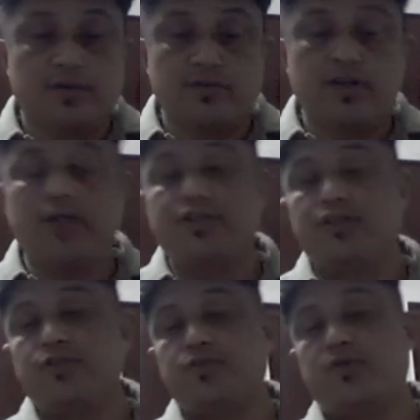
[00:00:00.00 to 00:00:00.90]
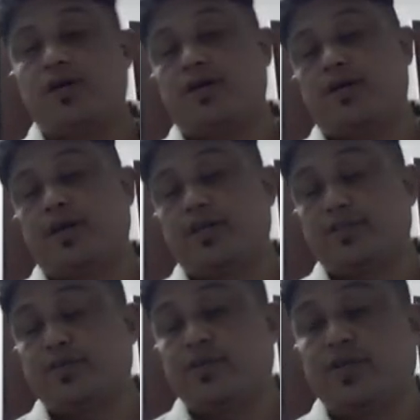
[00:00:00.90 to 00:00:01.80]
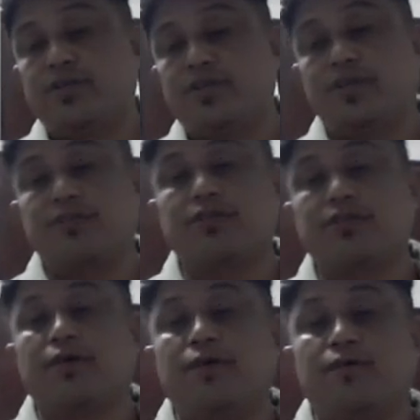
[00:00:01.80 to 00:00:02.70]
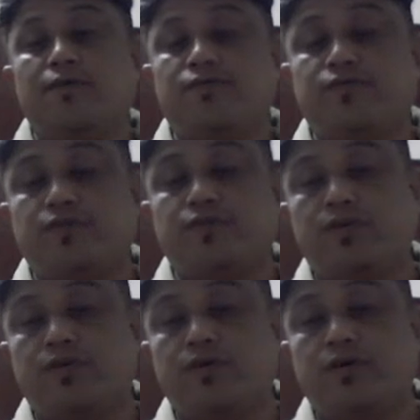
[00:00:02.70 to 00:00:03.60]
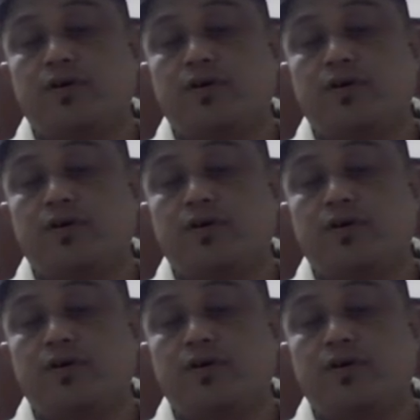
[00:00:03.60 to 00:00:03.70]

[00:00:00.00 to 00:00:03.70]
related to their experiences for